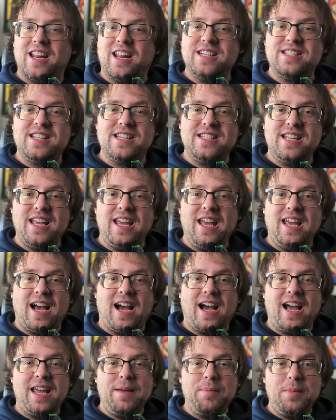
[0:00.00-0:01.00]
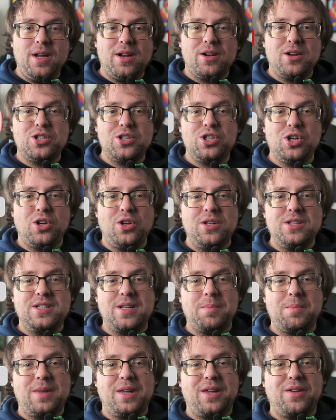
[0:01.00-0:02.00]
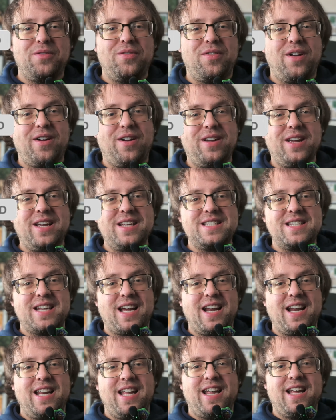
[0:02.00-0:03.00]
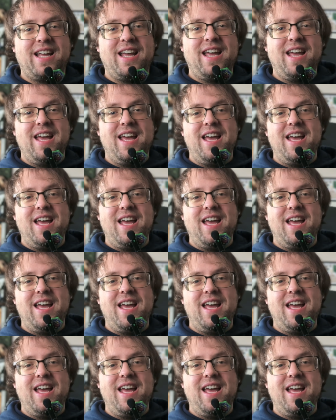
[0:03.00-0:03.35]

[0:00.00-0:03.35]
and today I am here to show you something very exciting.